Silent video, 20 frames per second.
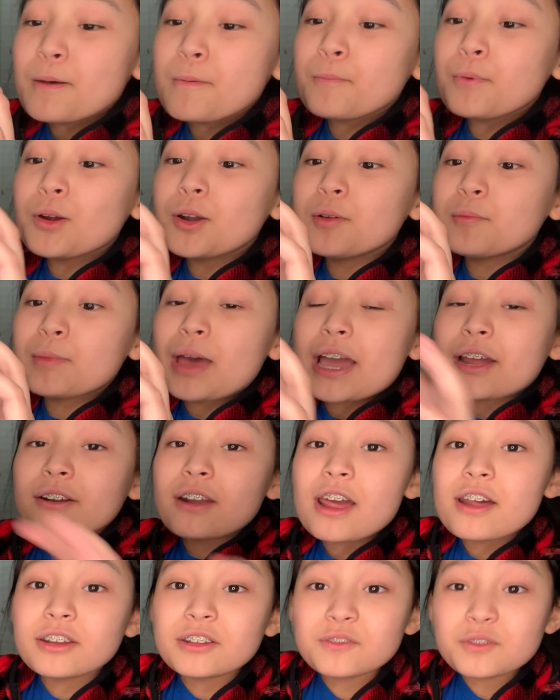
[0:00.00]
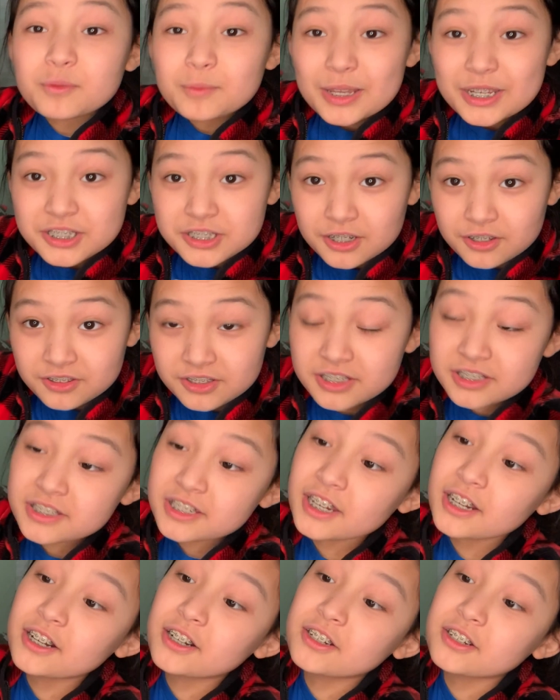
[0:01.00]
important background information on this
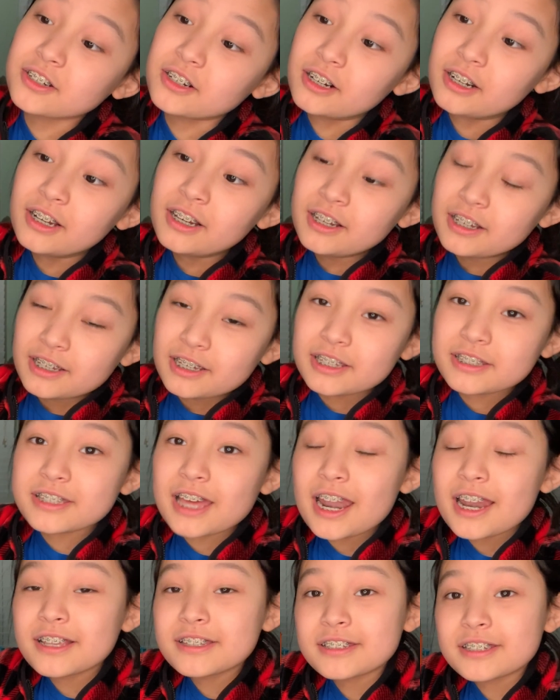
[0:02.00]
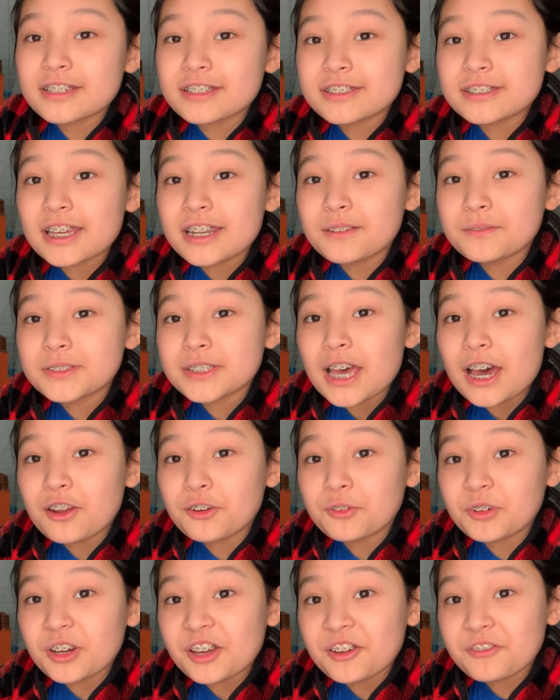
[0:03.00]
character is that he's a cassette of
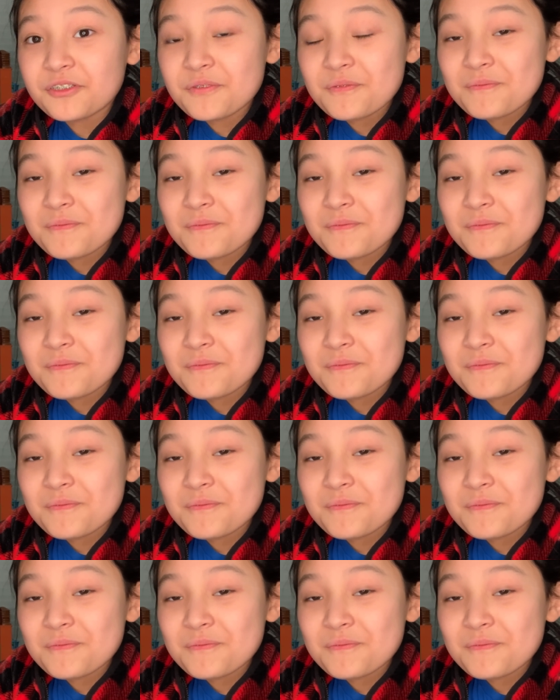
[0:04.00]
Soundwave.